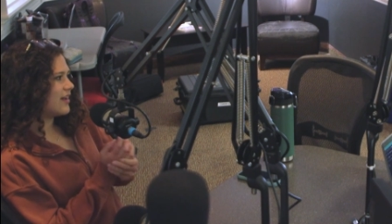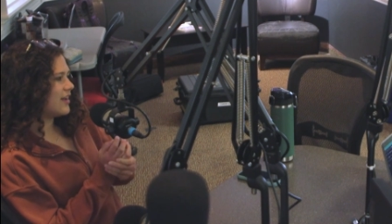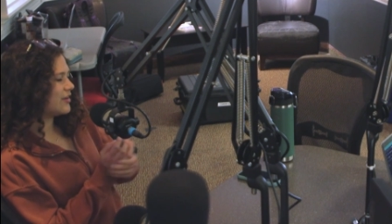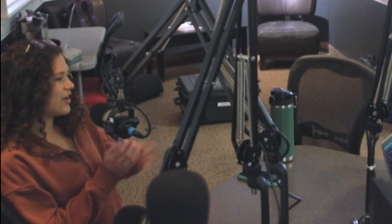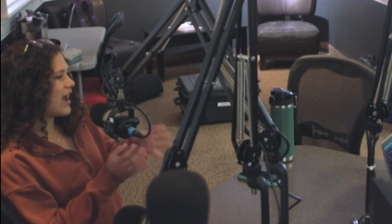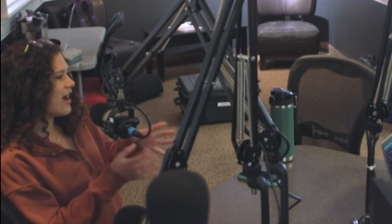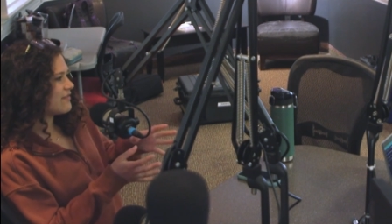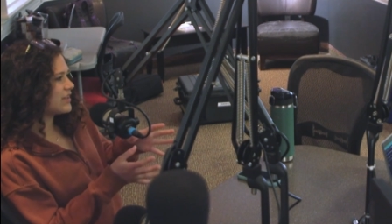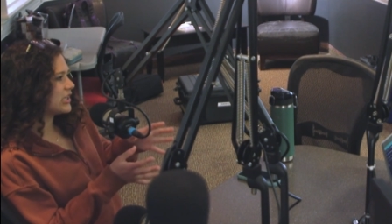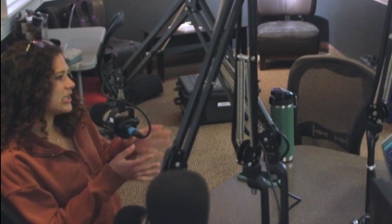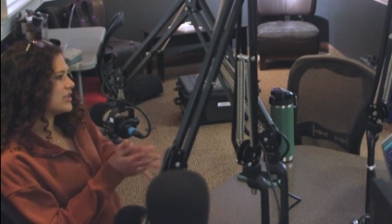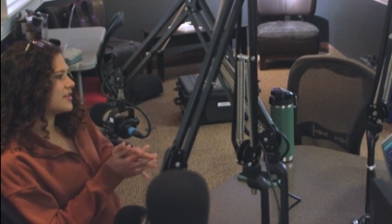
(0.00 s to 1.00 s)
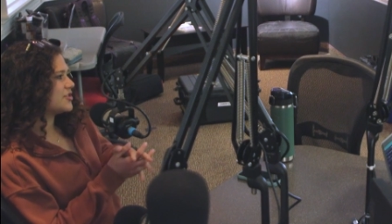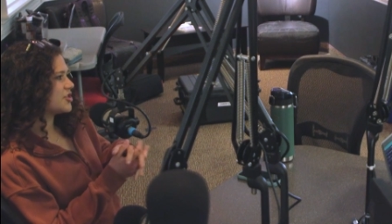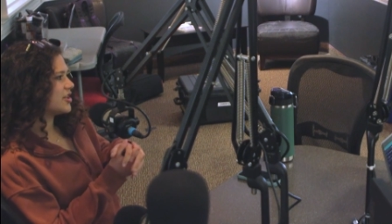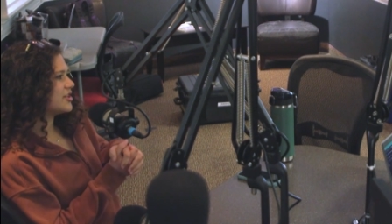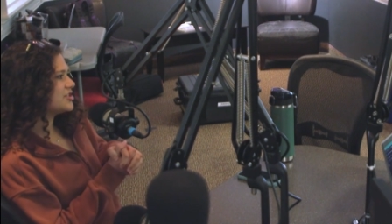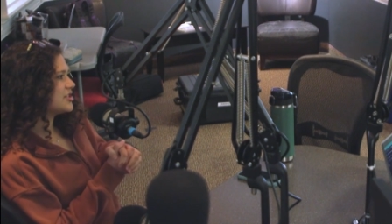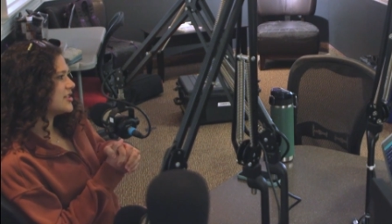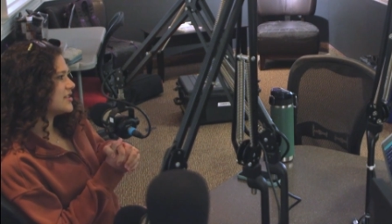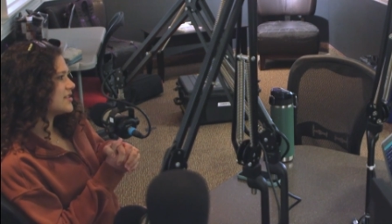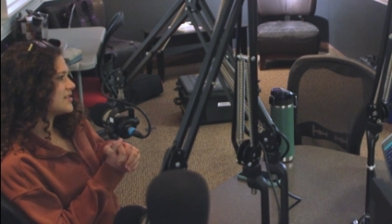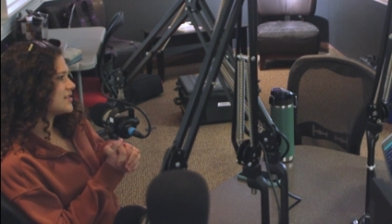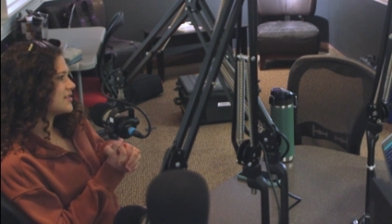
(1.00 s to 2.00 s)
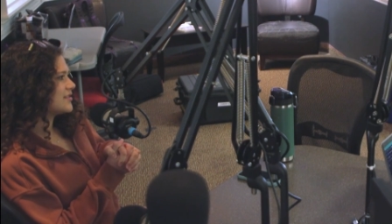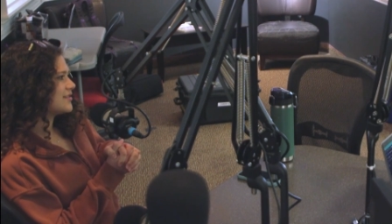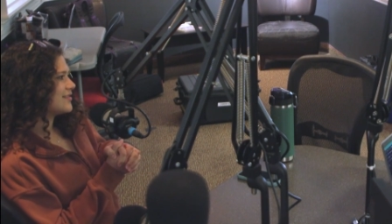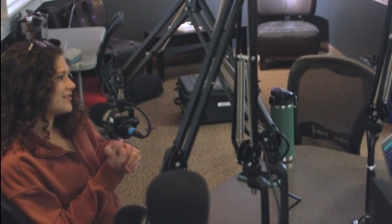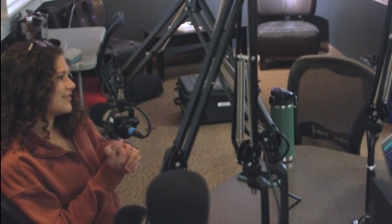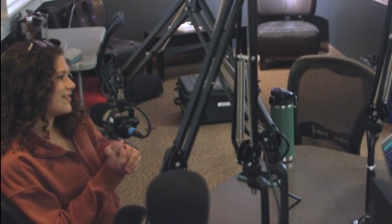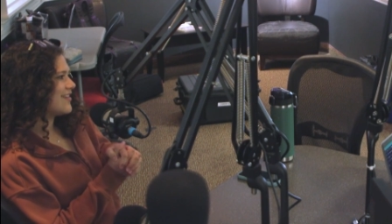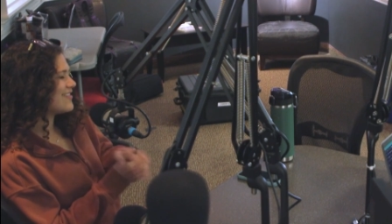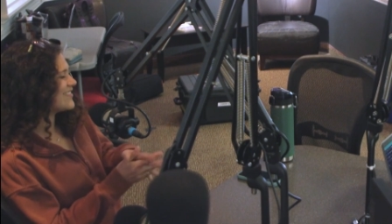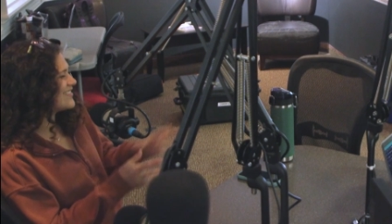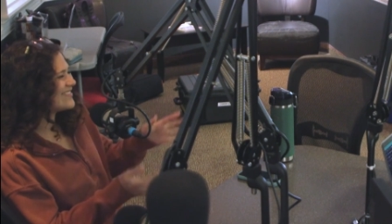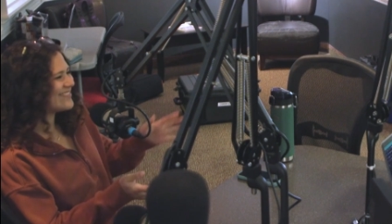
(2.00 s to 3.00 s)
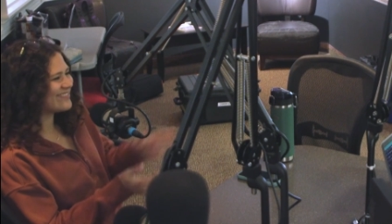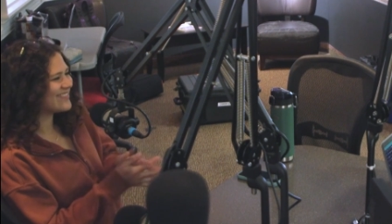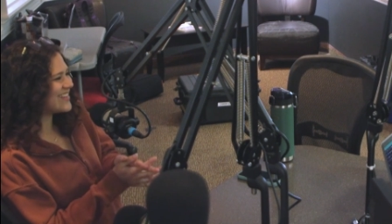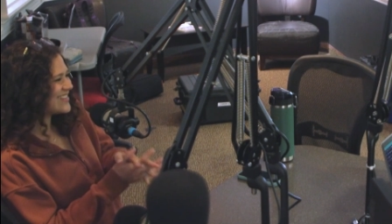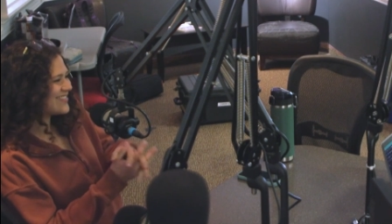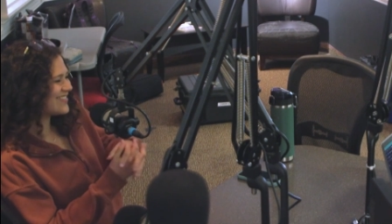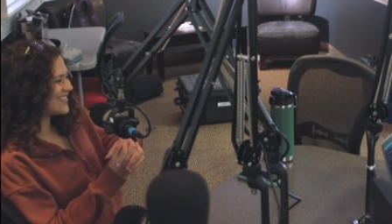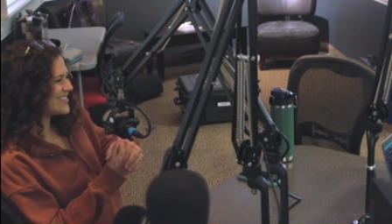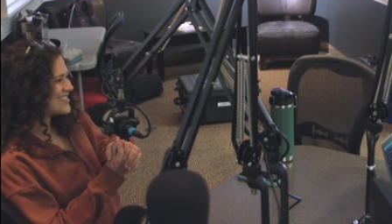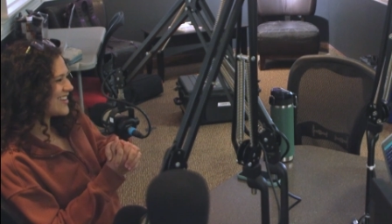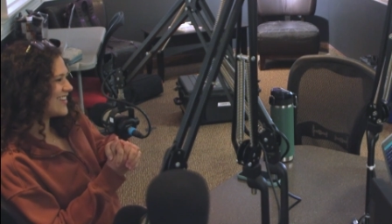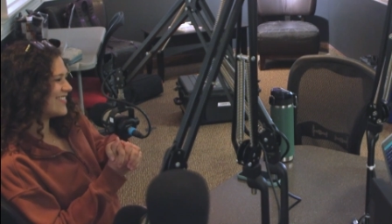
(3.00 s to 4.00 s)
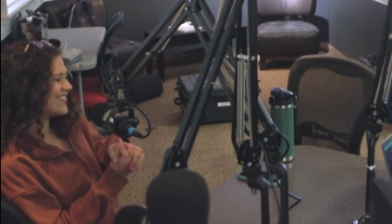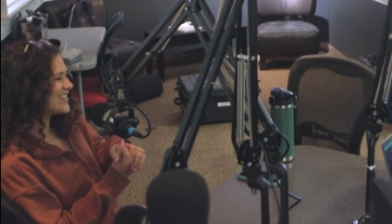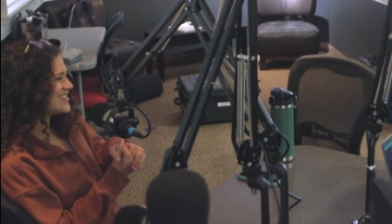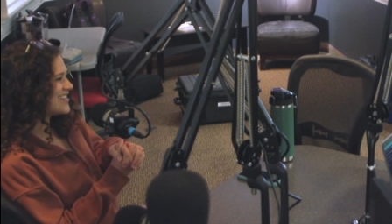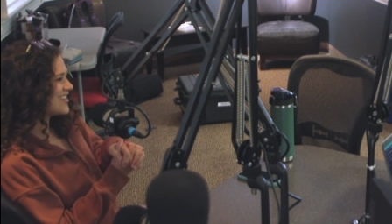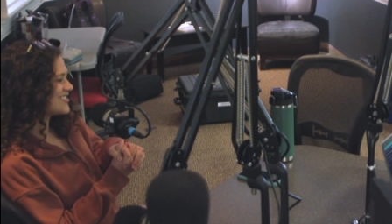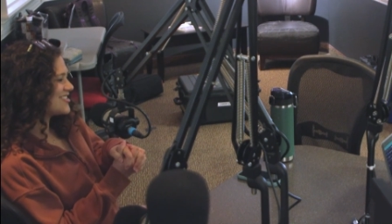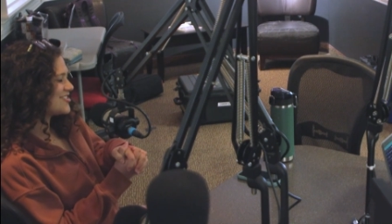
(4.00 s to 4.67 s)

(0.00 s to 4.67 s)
I don't know, having it in the church is, what Dr.